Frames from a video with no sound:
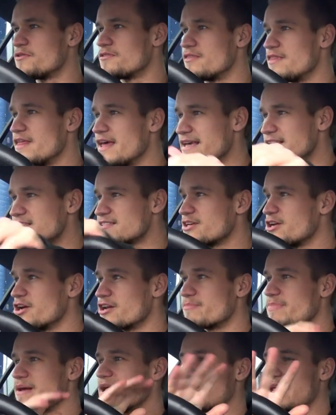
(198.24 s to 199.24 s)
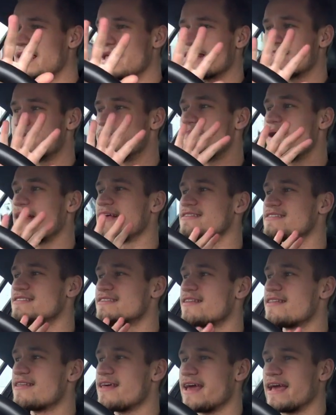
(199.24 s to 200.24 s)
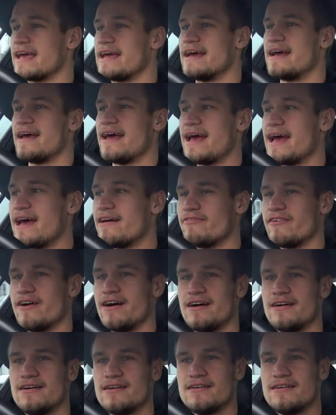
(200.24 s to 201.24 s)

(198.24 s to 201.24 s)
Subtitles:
This could be the best thing ever.